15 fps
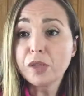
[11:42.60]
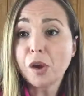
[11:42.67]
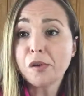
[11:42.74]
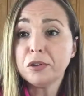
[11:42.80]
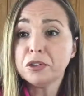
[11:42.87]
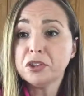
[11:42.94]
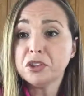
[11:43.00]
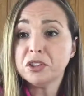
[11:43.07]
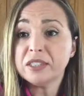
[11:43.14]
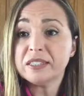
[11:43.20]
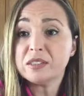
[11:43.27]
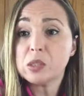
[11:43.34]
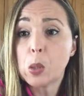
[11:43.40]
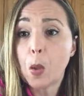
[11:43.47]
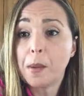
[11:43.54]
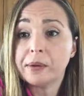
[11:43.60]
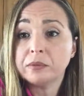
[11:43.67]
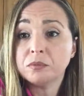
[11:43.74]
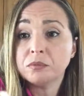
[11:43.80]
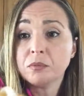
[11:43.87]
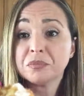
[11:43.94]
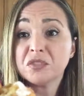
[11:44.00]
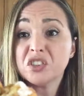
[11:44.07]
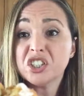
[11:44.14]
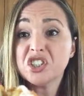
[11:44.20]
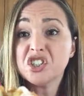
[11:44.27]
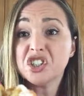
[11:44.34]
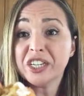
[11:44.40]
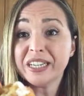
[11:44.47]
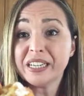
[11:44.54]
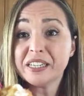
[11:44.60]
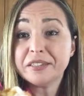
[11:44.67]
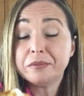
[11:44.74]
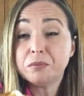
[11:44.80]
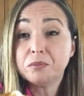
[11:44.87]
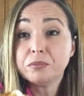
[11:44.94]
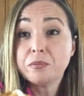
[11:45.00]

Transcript: Look at this. It's like chicken.